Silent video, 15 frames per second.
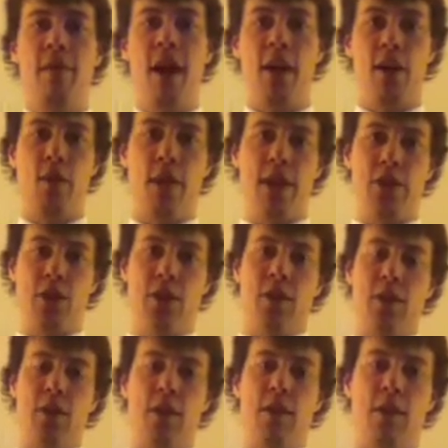a
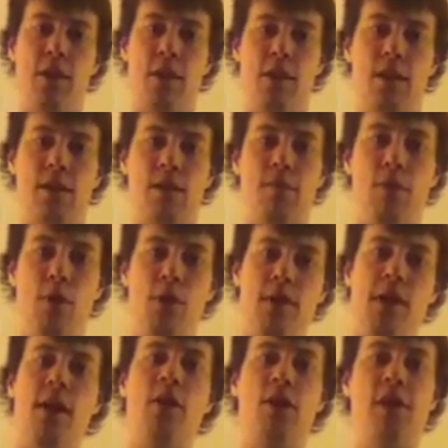valuation, it's
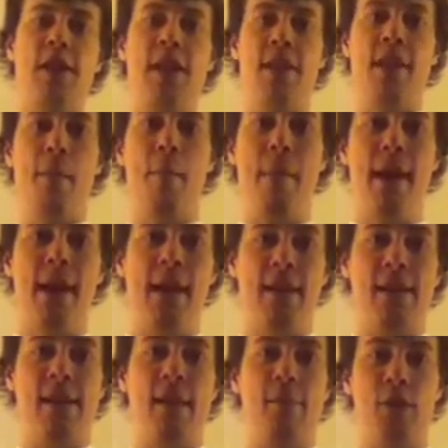important to understand that many
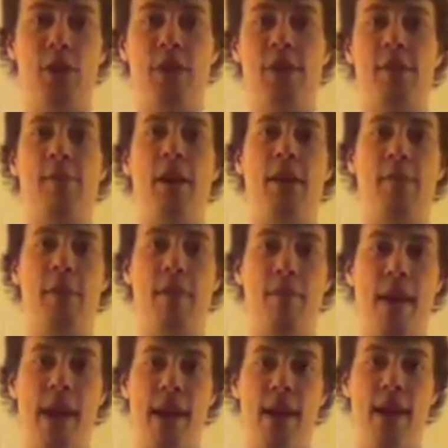assumptions must be
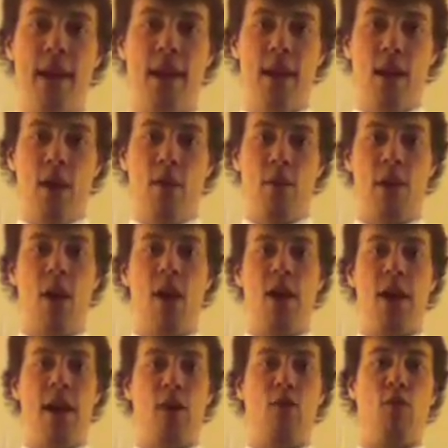made
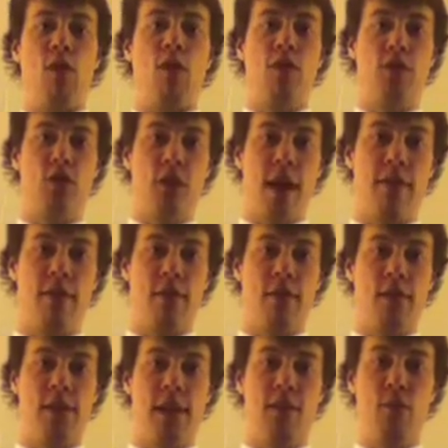regarding growth
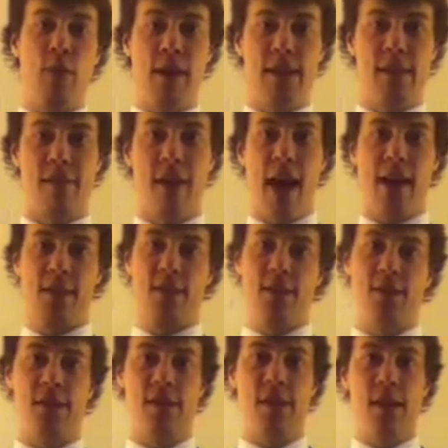drivers and risk
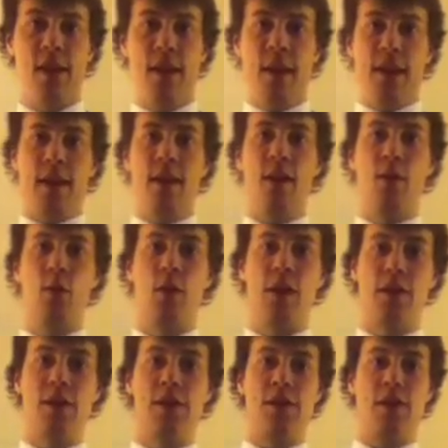factors. In other
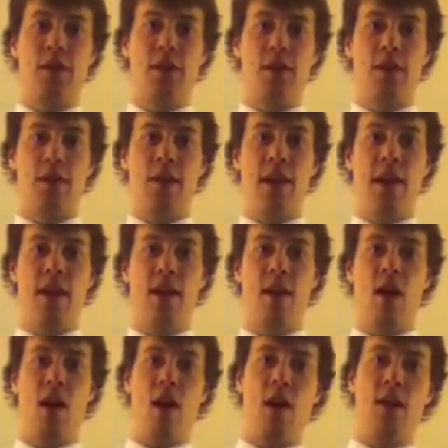words,
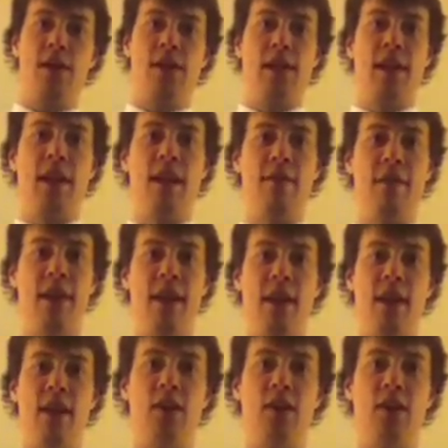there are significant